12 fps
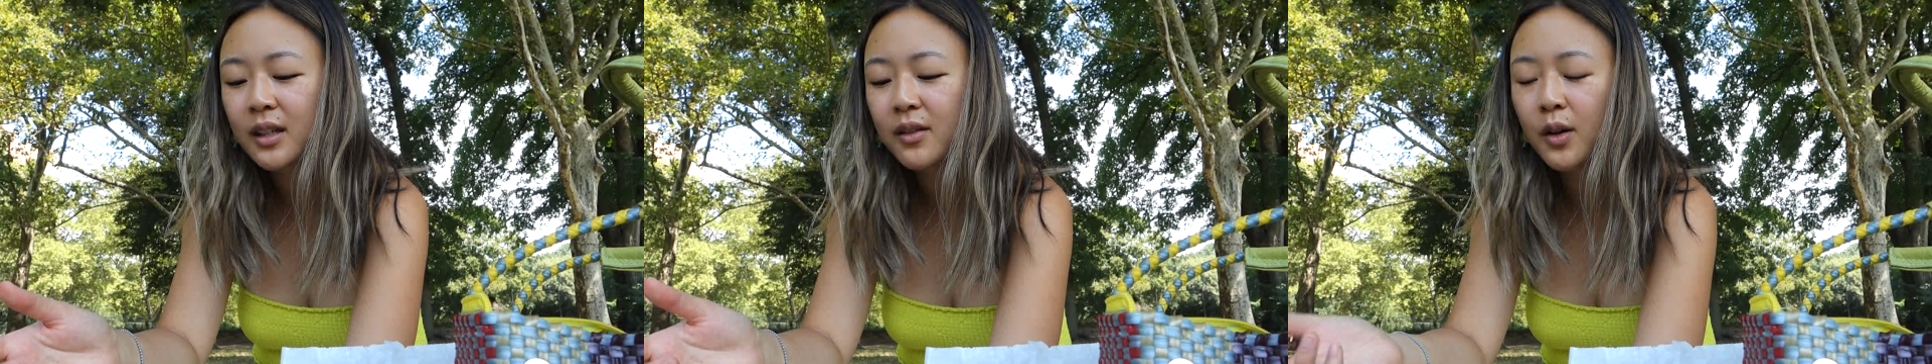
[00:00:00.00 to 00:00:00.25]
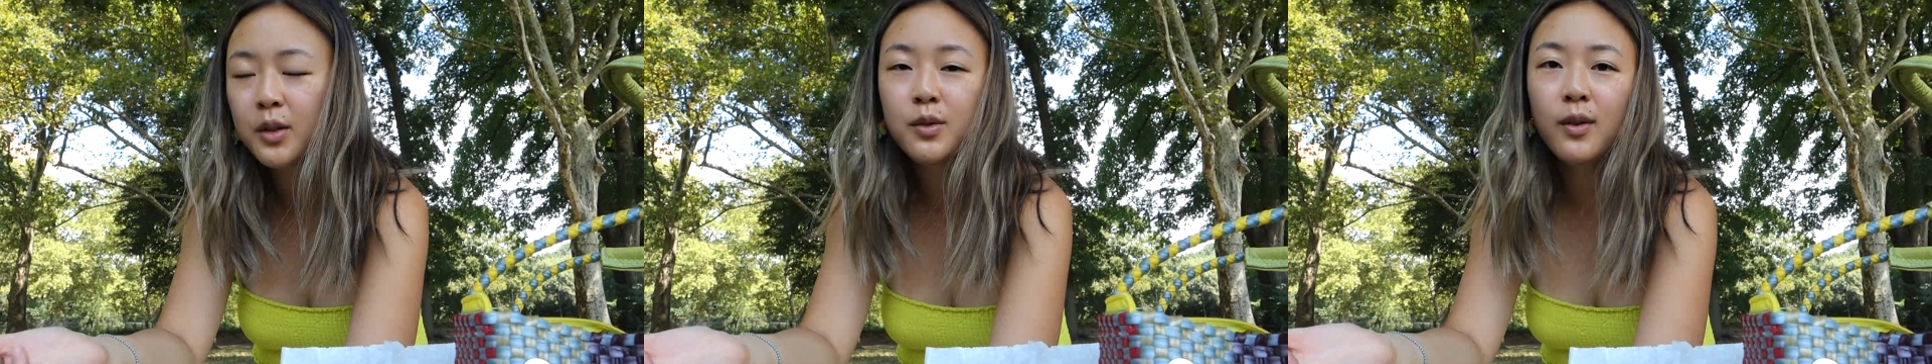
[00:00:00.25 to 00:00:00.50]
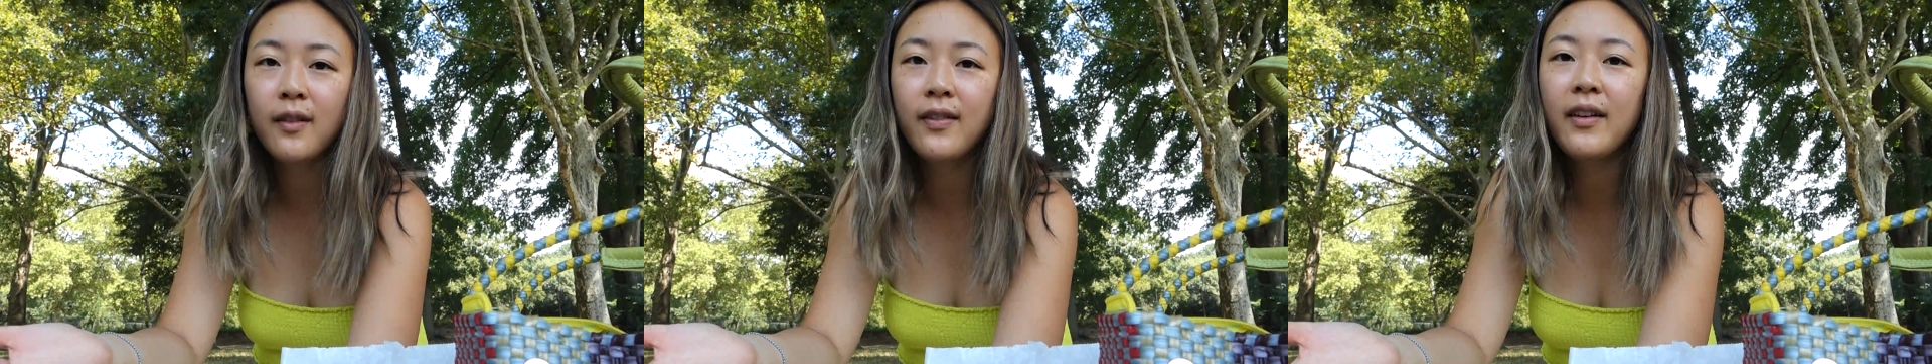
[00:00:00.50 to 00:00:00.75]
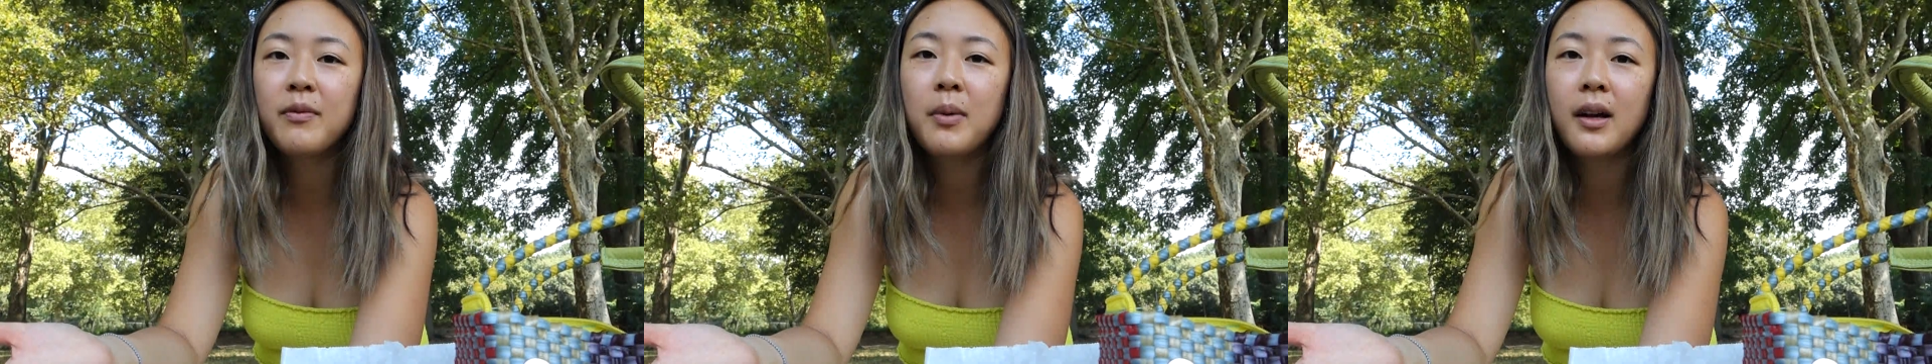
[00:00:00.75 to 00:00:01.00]
those who have
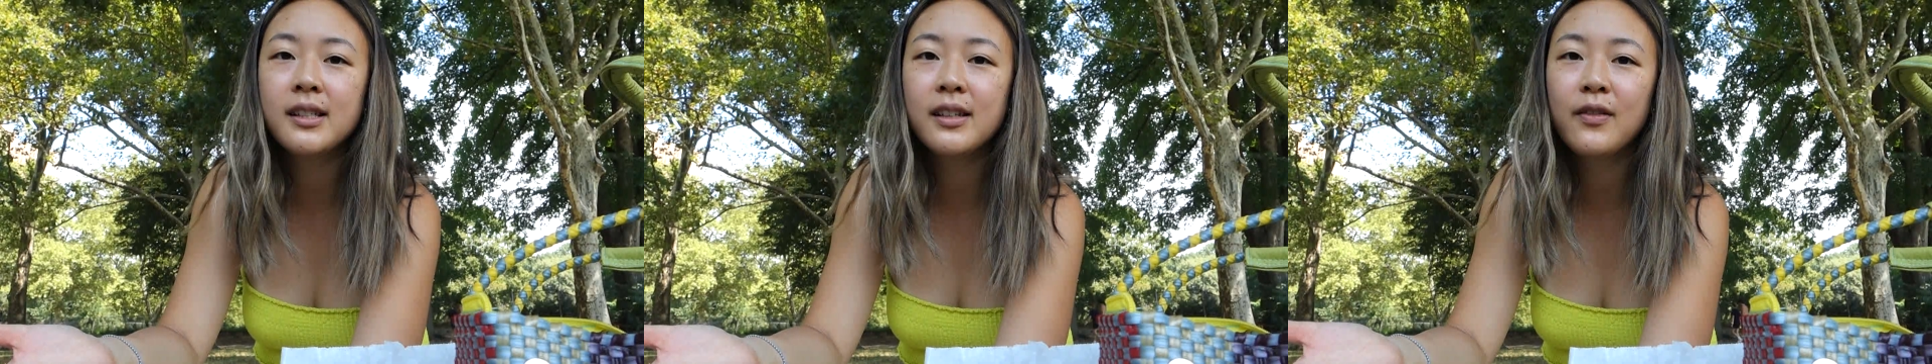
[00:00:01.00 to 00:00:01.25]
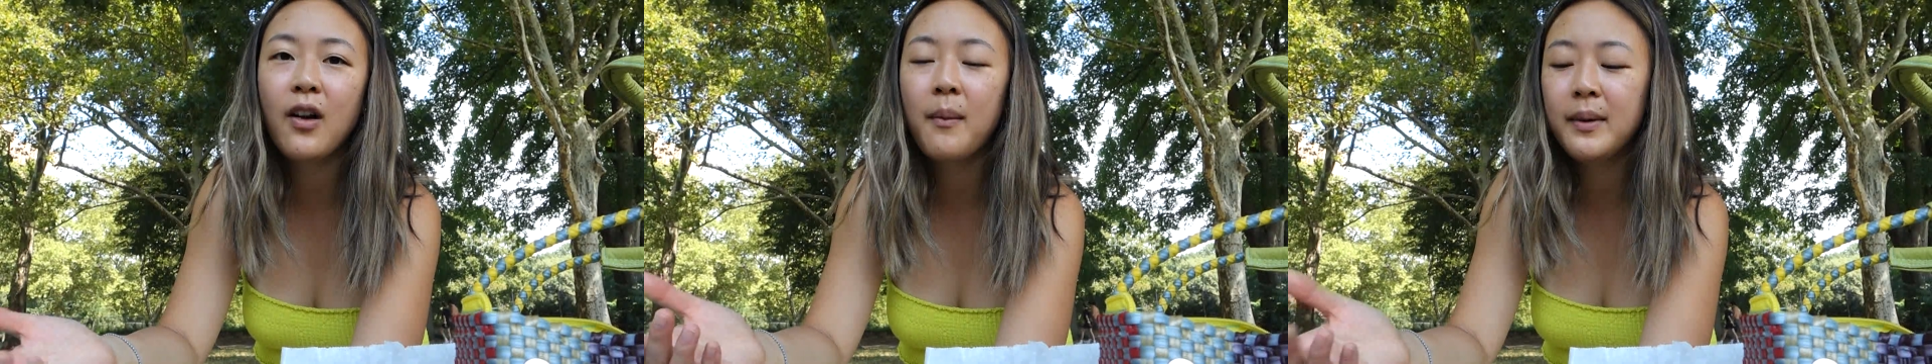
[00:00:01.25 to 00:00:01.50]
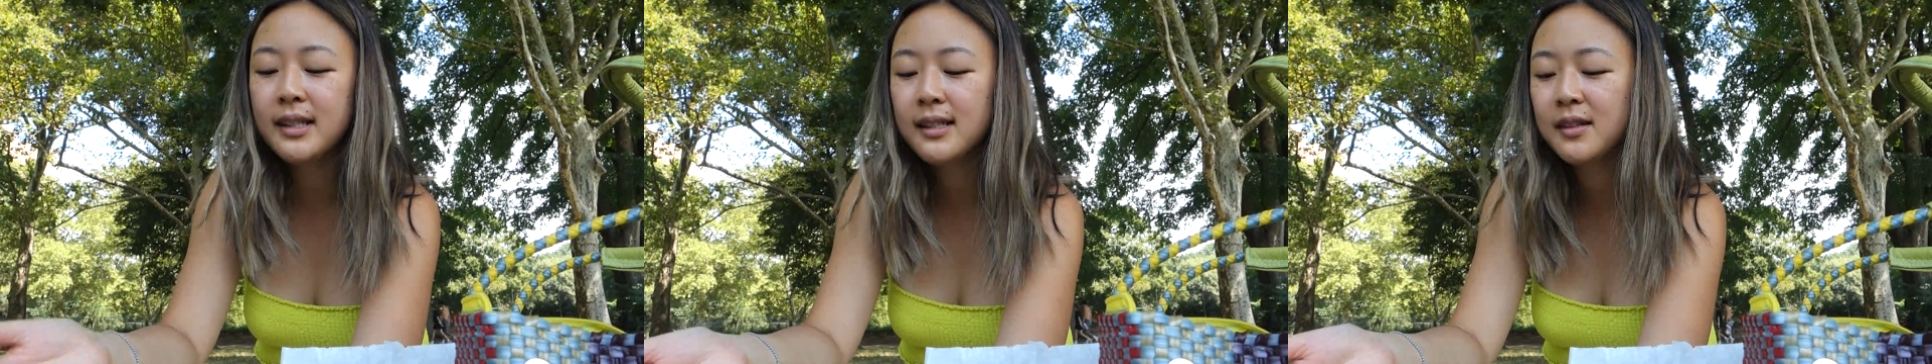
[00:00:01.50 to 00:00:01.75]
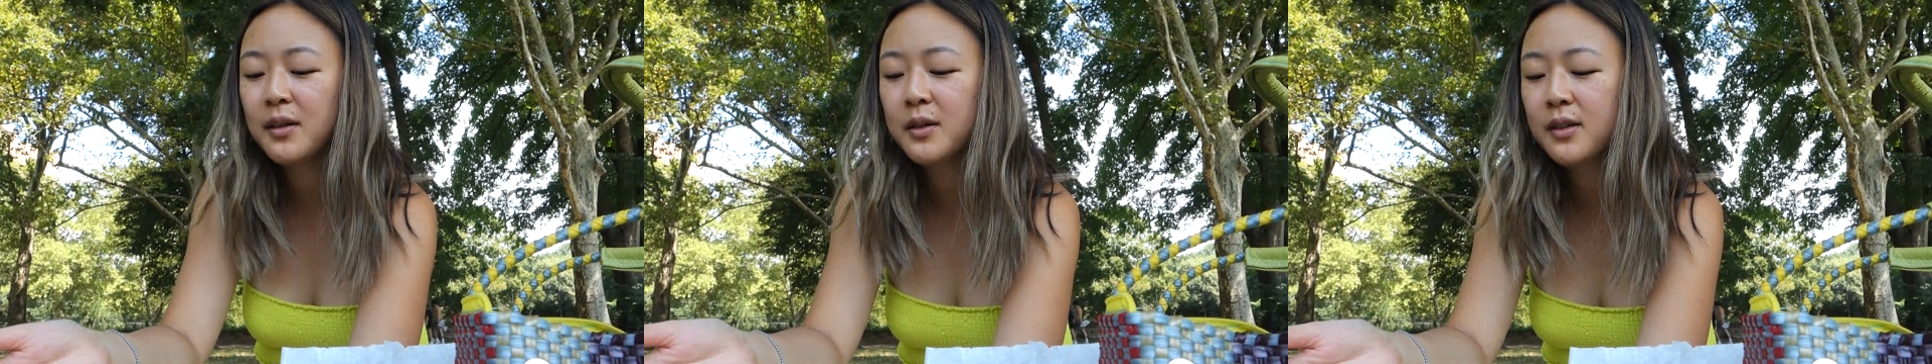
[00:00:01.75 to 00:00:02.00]
left positive
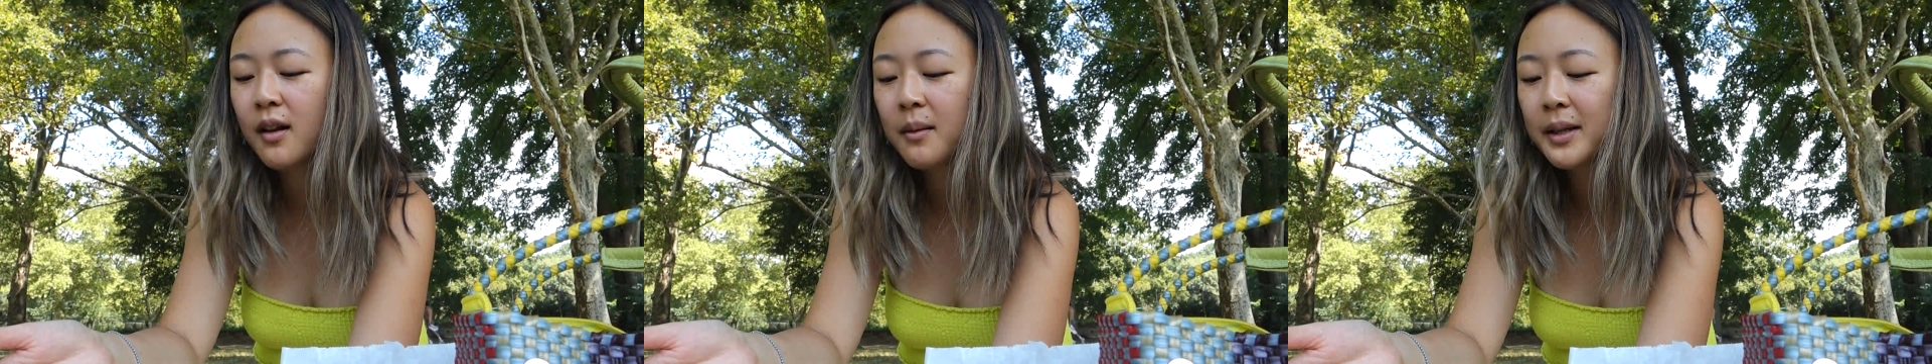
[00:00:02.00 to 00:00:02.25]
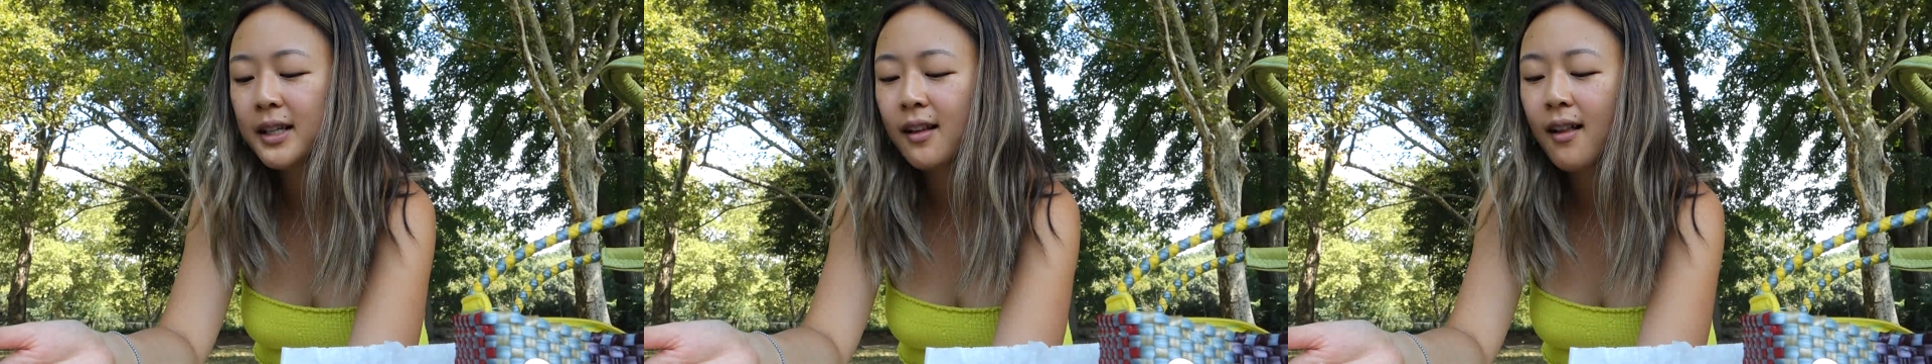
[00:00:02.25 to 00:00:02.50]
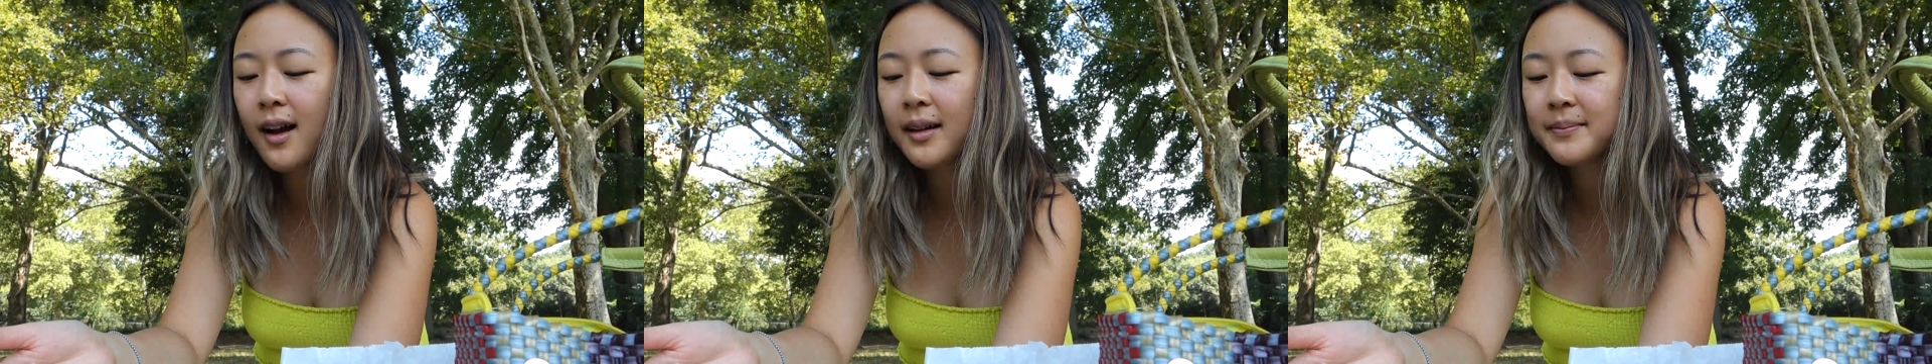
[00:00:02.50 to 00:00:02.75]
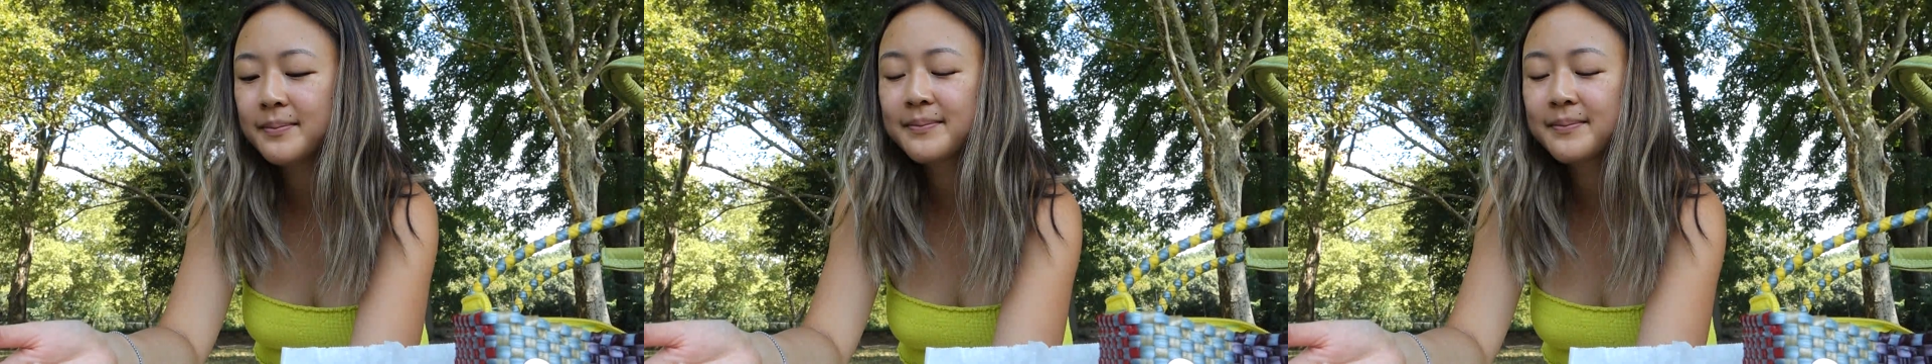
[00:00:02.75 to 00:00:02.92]
comments. Those all mean a lot.